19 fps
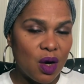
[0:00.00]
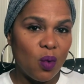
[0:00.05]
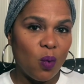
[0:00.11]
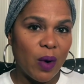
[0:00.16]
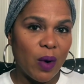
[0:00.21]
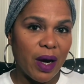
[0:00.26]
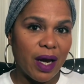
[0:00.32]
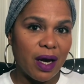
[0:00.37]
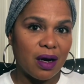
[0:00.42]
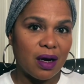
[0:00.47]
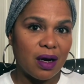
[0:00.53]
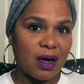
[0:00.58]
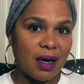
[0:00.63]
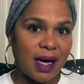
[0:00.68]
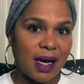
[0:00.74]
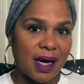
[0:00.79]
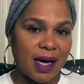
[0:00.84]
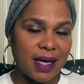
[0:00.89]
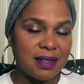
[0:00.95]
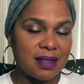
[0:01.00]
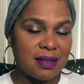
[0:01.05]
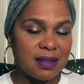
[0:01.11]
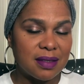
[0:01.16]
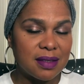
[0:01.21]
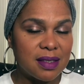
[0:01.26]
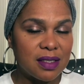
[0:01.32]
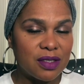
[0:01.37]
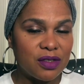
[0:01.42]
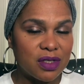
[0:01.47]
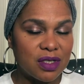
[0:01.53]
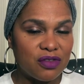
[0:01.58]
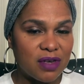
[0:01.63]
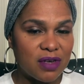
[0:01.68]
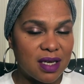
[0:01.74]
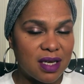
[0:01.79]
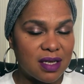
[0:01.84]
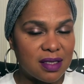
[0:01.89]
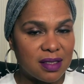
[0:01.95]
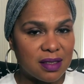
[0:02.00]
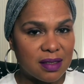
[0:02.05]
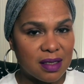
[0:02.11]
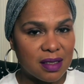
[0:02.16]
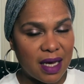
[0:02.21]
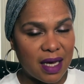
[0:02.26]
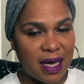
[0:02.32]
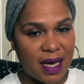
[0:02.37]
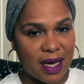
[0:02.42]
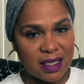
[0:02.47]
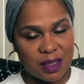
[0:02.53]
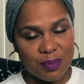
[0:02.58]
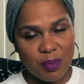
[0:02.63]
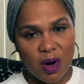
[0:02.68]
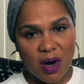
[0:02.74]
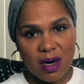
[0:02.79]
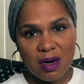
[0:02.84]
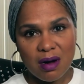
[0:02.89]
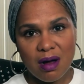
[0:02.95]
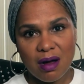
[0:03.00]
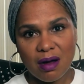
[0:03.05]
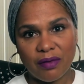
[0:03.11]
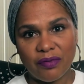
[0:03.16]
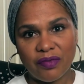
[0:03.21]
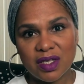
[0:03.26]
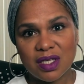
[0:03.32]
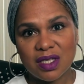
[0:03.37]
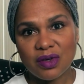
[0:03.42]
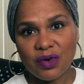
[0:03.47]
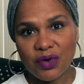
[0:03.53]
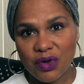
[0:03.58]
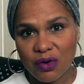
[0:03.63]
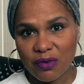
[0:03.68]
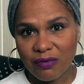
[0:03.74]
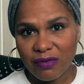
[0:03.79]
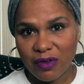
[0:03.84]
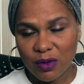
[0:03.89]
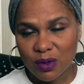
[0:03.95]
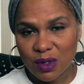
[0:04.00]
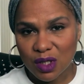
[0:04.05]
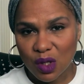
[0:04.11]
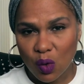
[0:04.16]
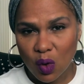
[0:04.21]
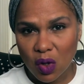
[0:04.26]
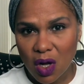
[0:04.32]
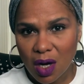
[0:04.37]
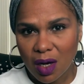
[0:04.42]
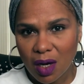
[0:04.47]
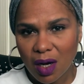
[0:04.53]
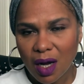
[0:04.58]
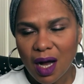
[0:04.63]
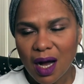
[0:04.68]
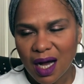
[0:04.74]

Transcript: where I did the citrus dress as part of the Sew Your View Sew Along.